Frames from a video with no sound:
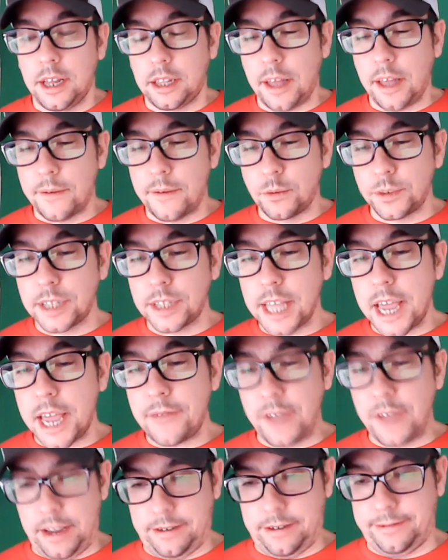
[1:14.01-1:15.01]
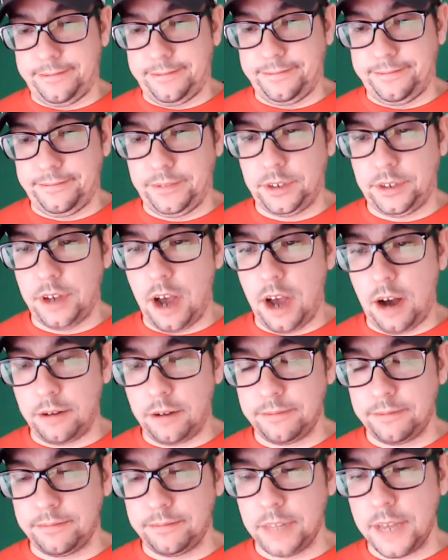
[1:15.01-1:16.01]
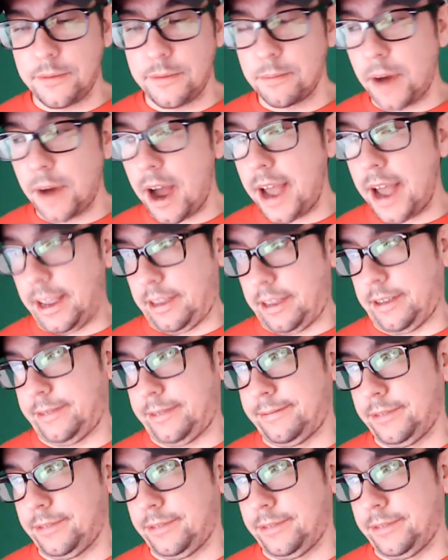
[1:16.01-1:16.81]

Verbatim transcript: Eleven was leaving. So leaving Mike.